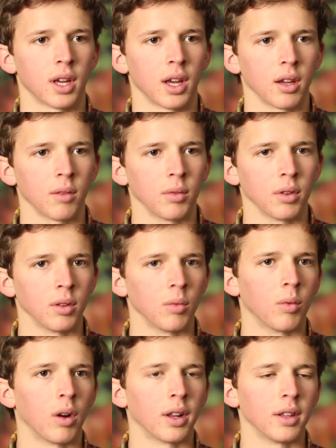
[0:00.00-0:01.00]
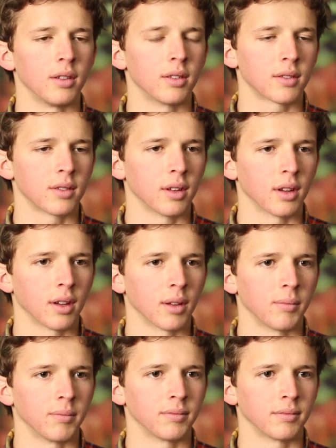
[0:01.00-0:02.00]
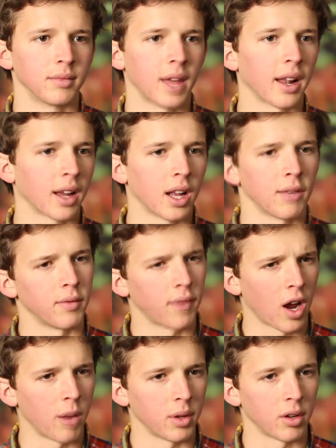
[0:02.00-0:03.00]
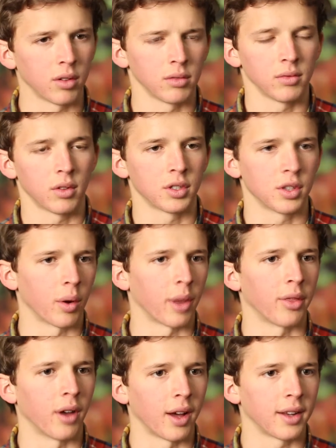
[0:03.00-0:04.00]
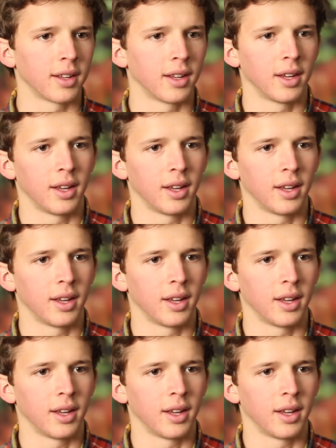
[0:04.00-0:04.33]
I really wanted that kind of environment, or so I thought.